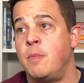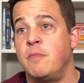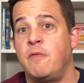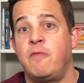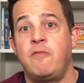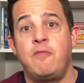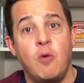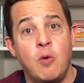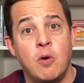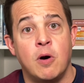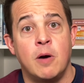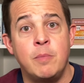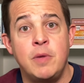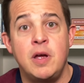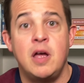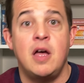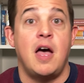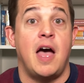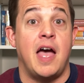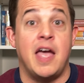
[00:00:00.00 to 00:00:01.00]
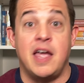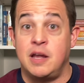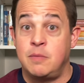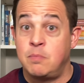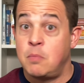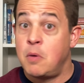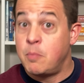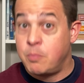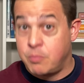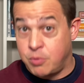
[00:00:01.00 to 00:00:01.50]
form,
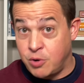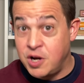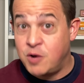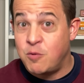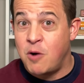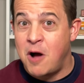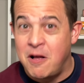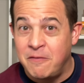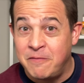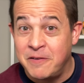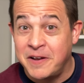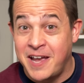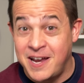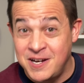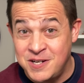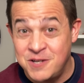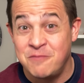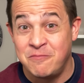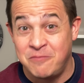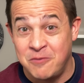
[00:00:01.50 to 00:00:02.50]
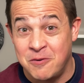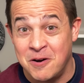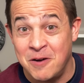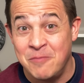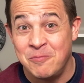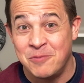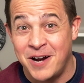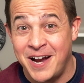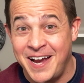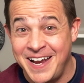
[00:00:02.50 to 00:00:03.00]
a pre-qualification
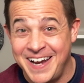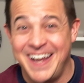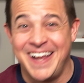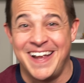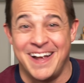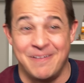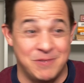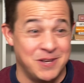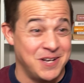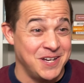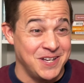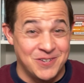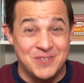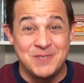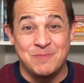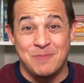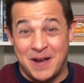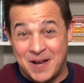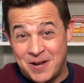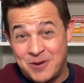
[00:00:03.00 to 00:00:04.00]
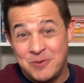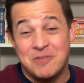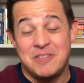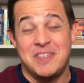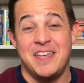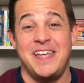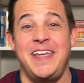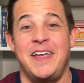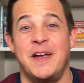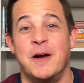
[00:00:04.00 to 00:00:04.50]
form, right? I'm going to use my own
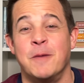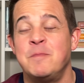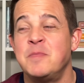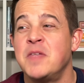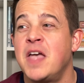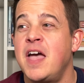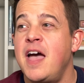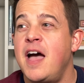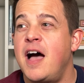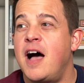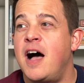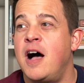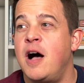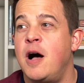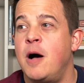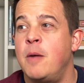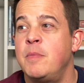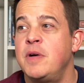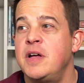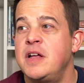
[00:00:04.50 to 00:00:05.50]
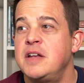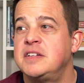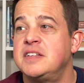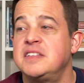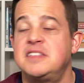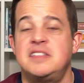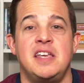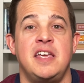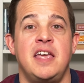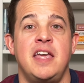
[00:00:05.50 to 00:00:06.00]
thing here. To
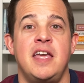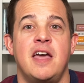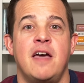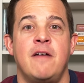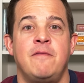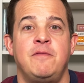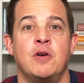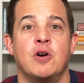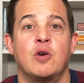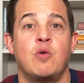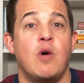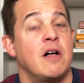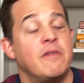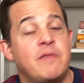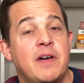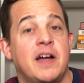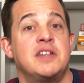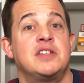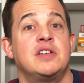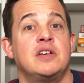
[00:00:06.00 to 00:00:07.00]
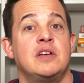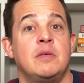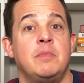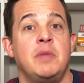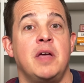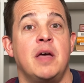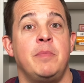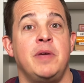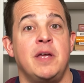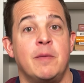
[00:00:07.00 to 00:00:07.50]
see if you're qualified
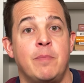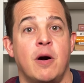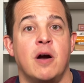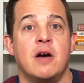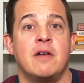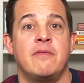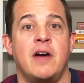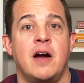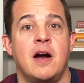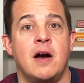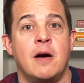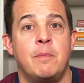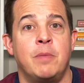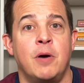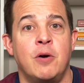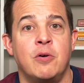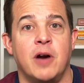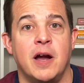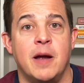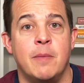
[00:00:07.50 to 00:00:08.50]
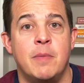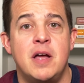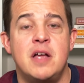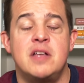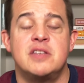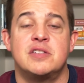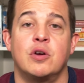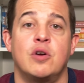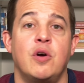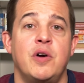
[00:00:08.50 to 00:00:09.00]
to be a part of our program.
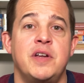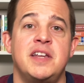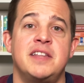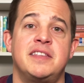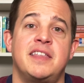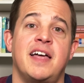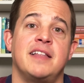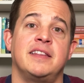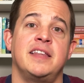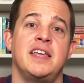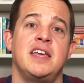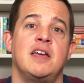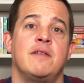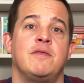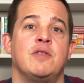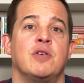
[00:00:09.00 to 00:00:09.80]
So go ahead and hit that link if